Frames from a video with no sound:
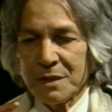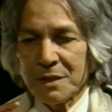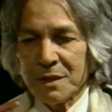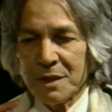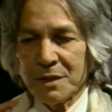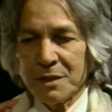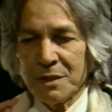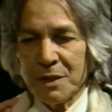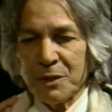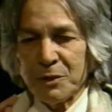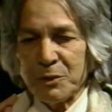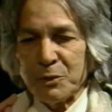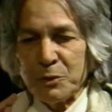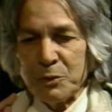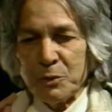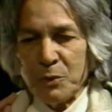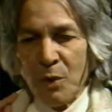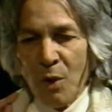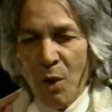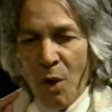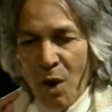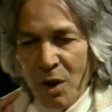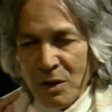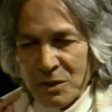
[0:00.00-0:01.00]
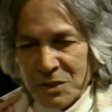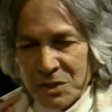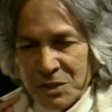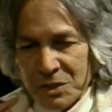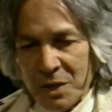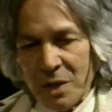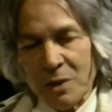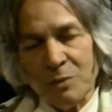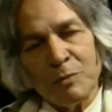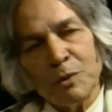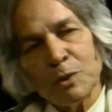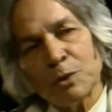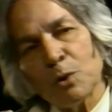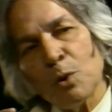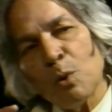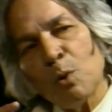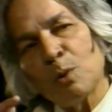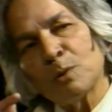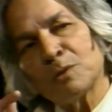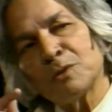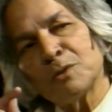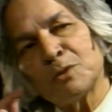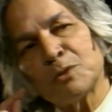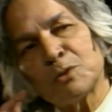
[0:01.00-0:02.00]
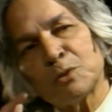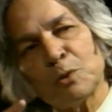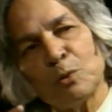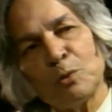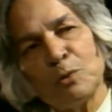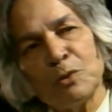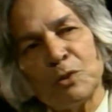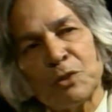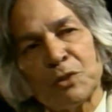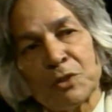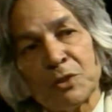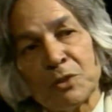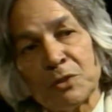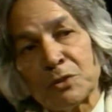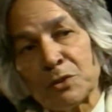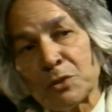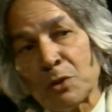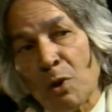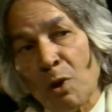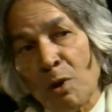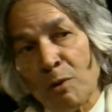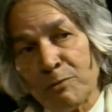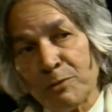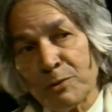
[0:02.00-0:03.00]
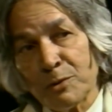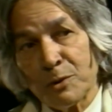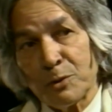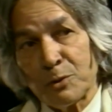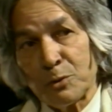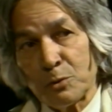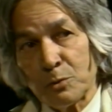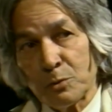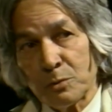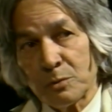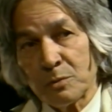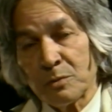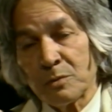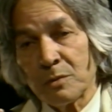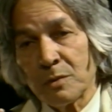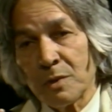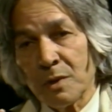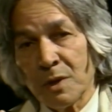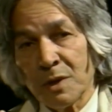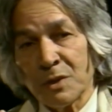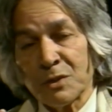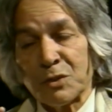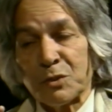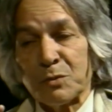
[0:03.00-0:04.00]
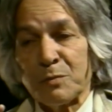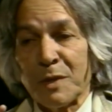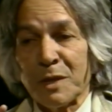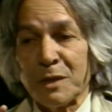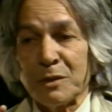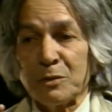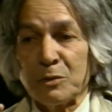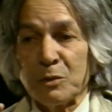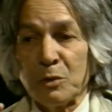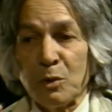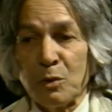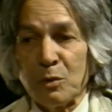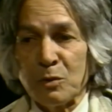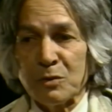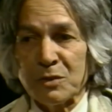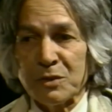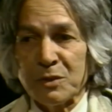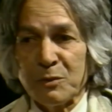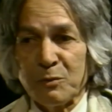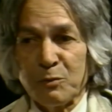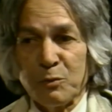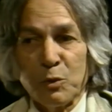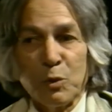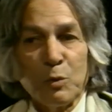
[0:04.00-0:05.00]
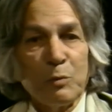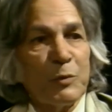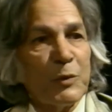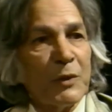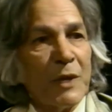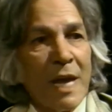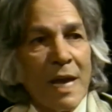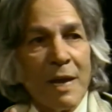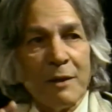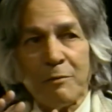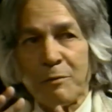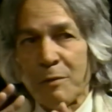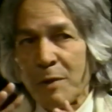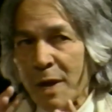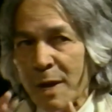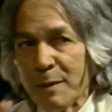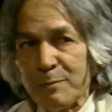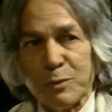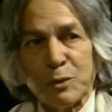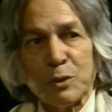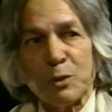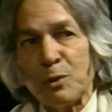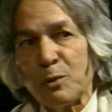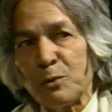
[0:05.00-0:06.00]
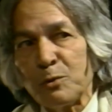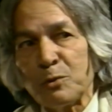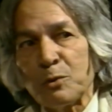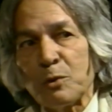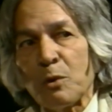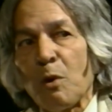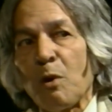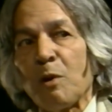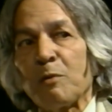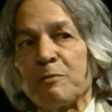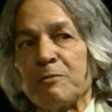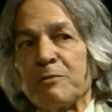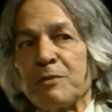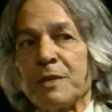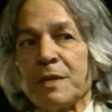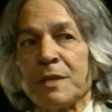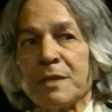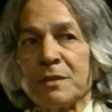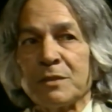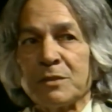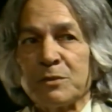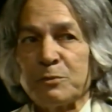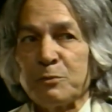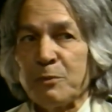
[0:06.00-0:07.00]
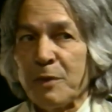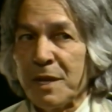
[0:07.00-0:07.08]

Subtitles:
and that you are stuck with all the solutions offered to us by those in whom we have absolute confidence,